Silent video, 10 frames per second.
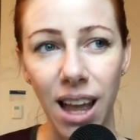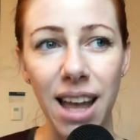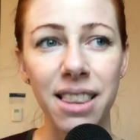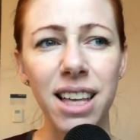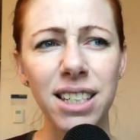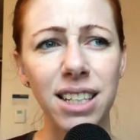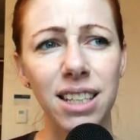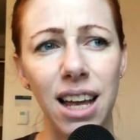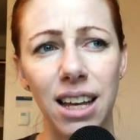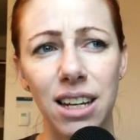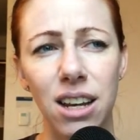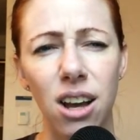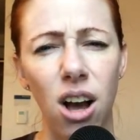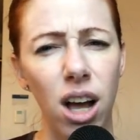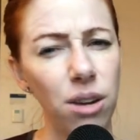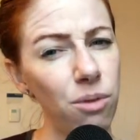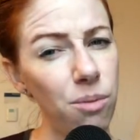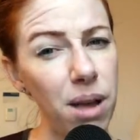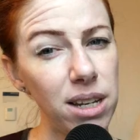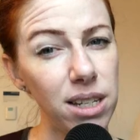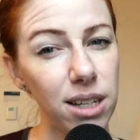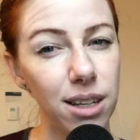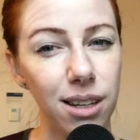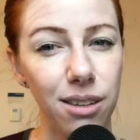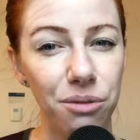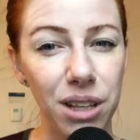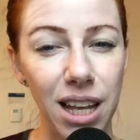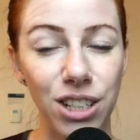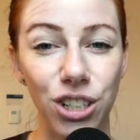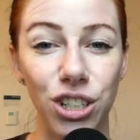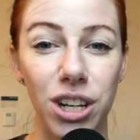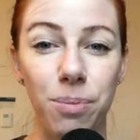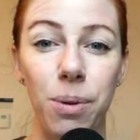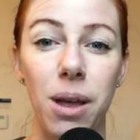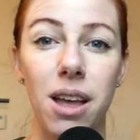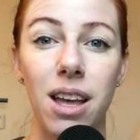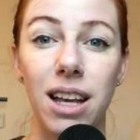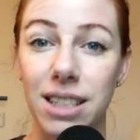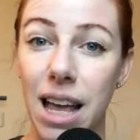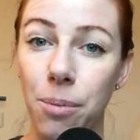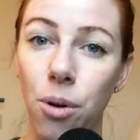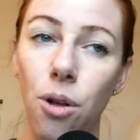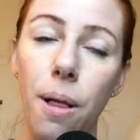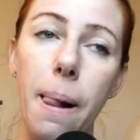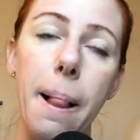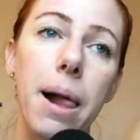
And this is a non romantic relationship example,